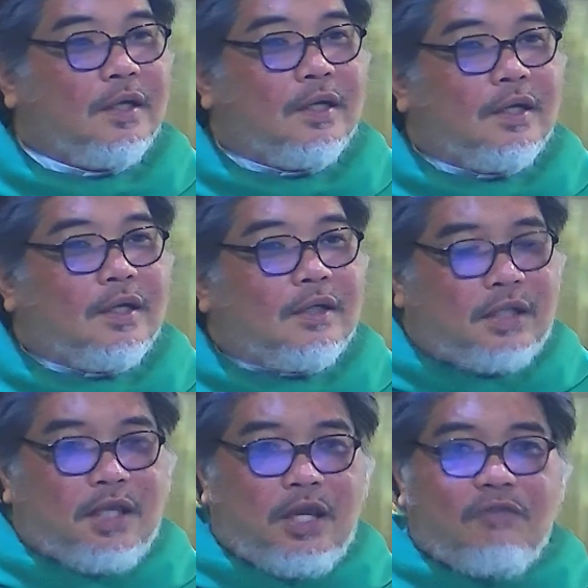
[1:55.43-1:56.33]
That
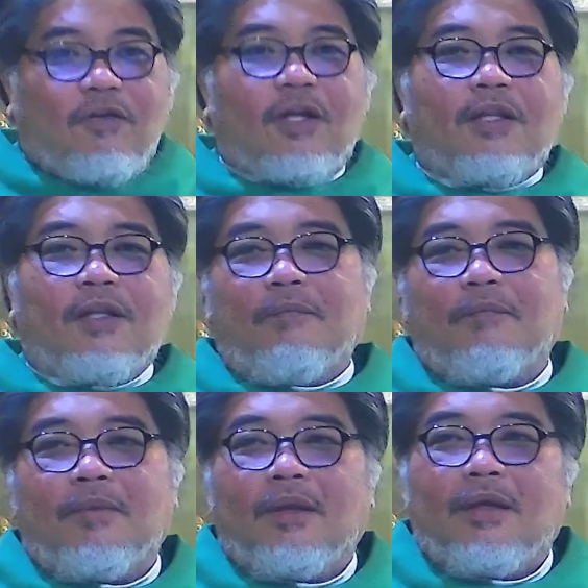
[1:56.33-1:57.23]
even
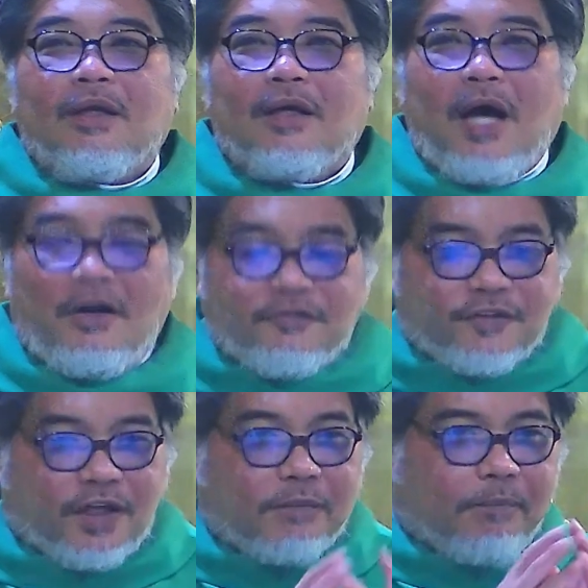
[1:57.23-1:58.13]
after
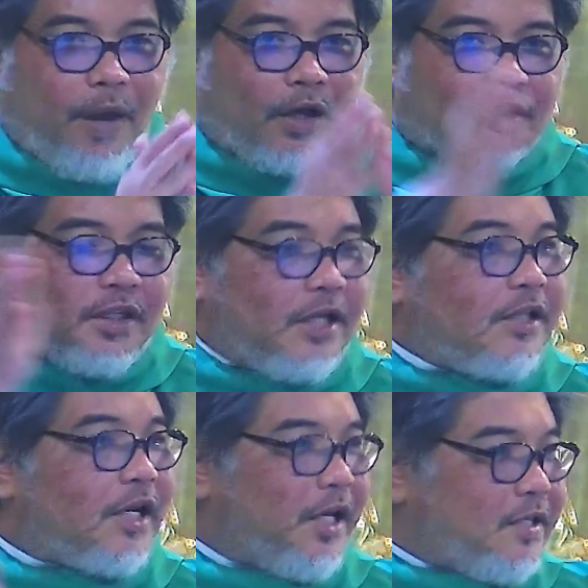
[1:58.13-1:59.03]
parting the
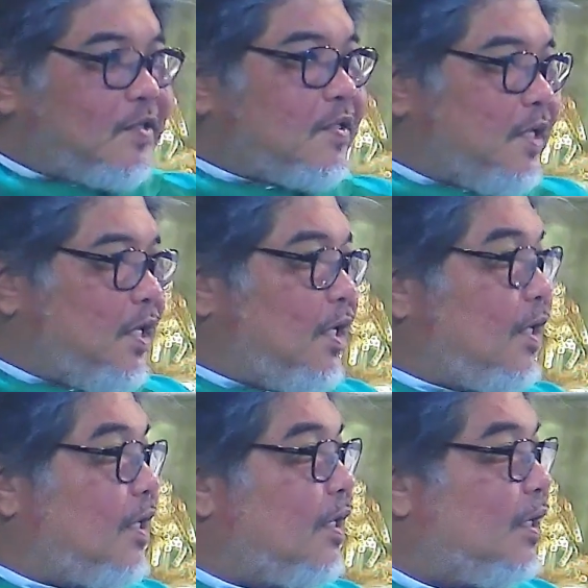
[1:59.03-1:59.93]
Red Sea,
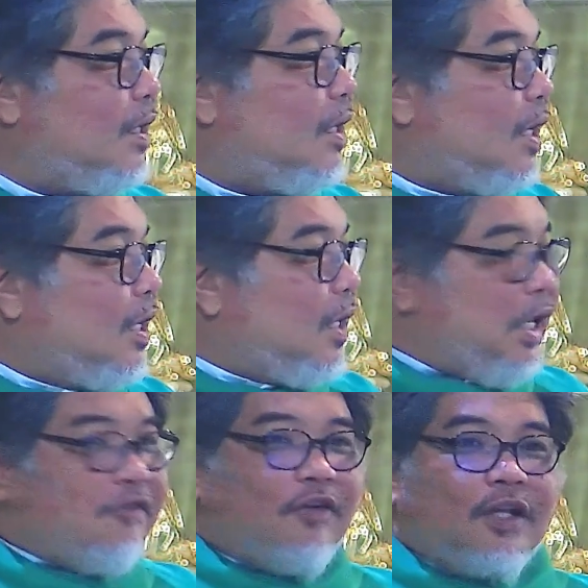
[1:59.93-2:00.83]

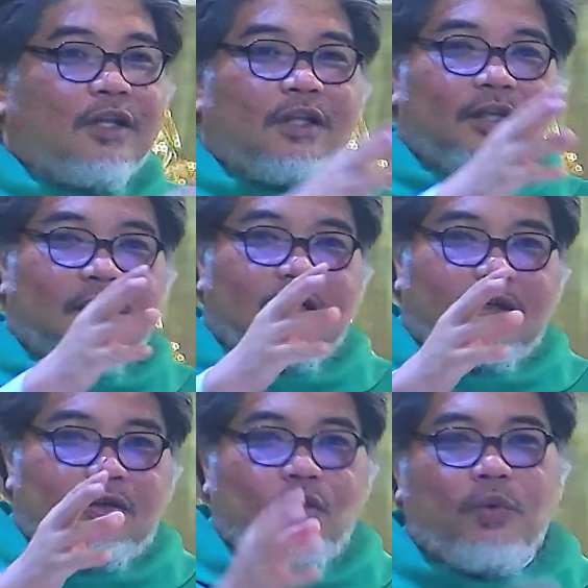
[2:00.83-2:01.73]
even
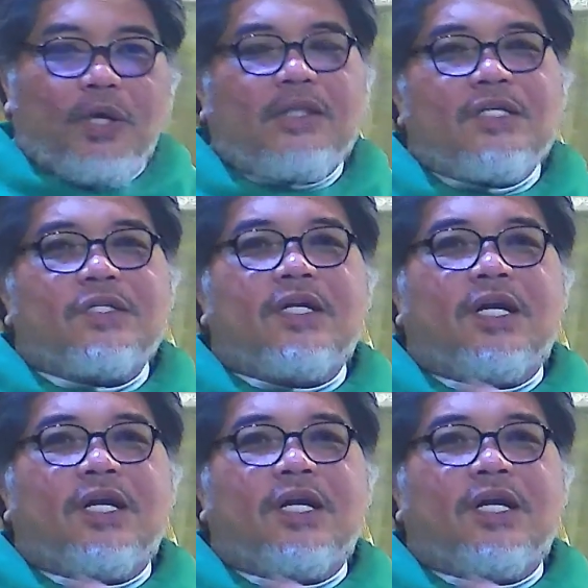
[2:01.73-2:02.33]
doing this great